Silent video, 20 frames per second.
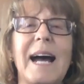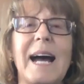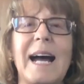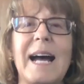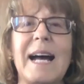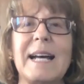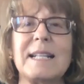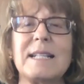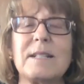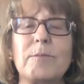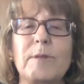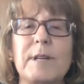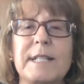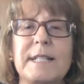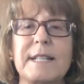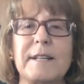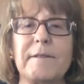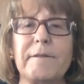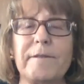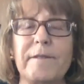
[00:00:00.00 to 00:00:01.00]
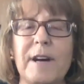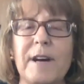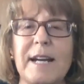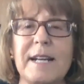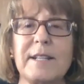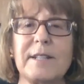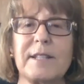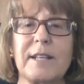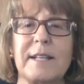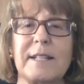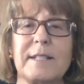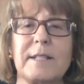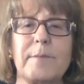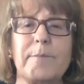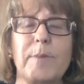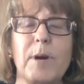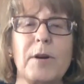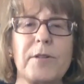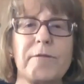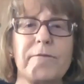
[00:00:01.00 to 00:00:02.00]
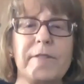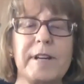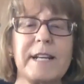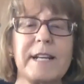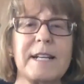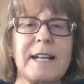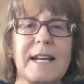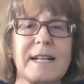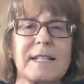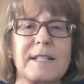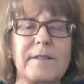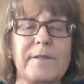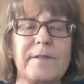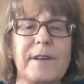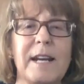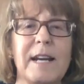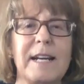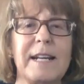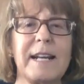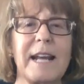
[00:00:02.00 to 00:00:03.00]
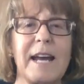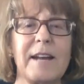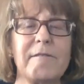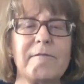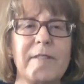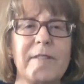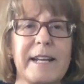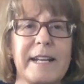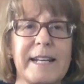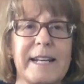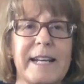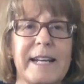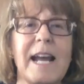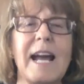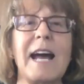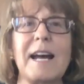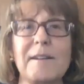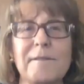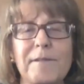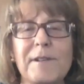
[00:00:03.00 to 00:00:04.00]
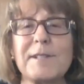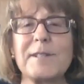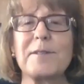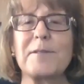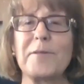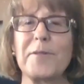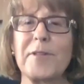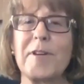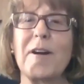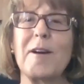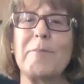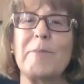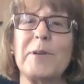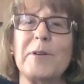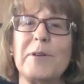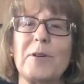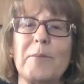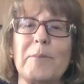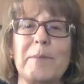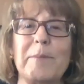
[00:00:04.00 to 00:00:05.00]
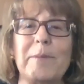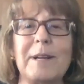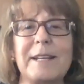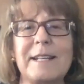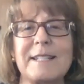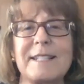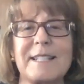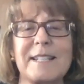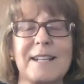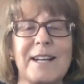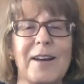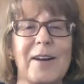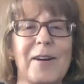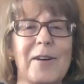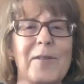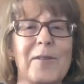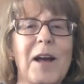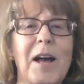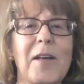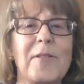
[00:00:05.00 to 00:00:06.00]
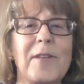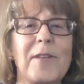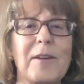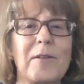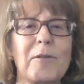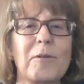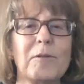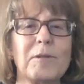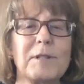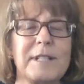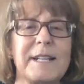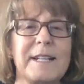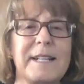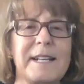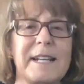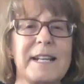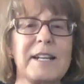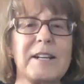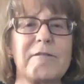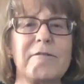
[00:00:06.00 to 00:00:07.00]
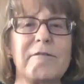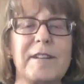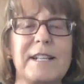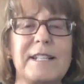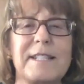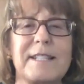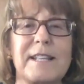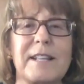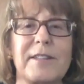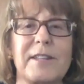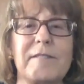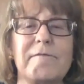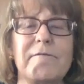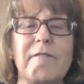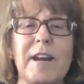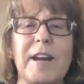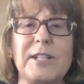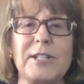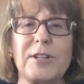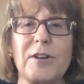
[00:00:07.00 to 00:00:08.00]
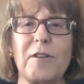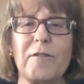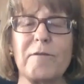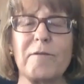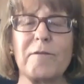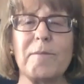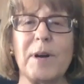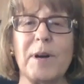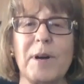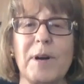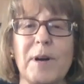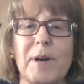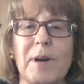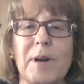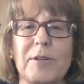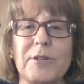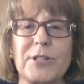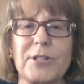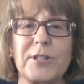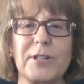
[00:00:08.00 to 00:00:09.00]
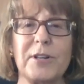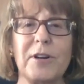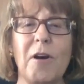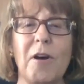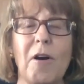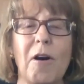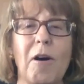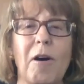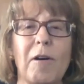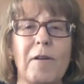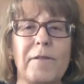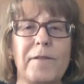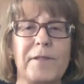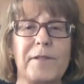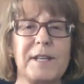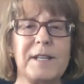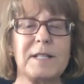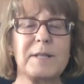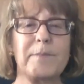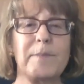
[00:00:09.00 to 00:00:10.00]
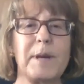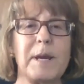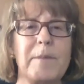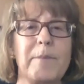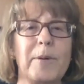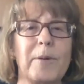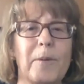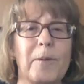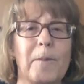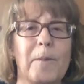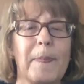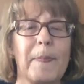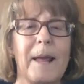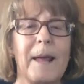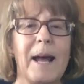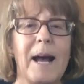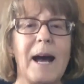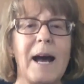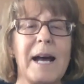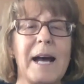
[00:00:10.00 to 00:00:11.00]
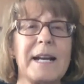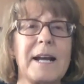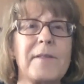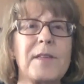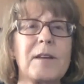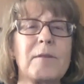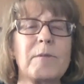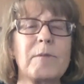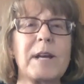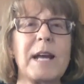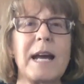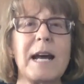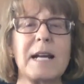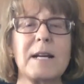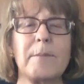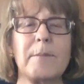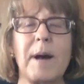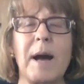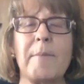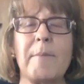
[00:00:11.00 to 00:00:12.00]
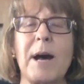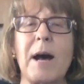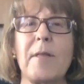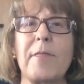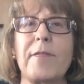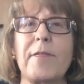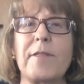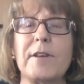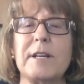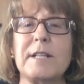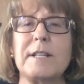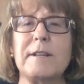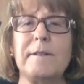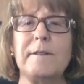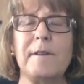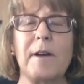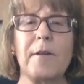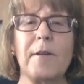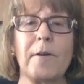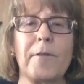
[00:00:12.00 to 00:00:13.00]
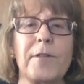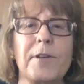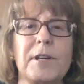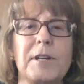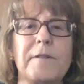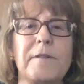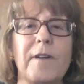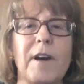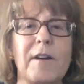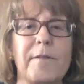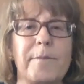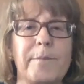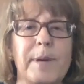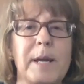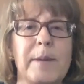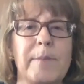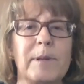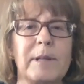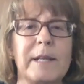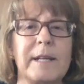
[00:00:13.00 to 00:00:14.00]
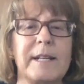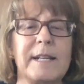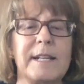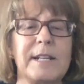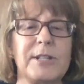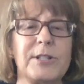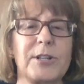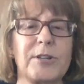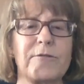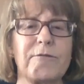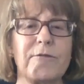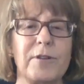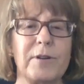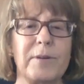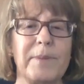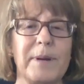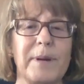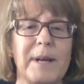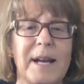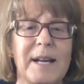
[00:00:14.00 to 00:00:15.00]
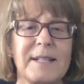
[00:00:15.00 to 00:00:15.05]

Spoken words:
And we did find that both reconnective healing and Reiki and physical therapy, you'll be pleased to know, they all did increase the range of motion of these people. And I think we had about 30 or 35 people in each group.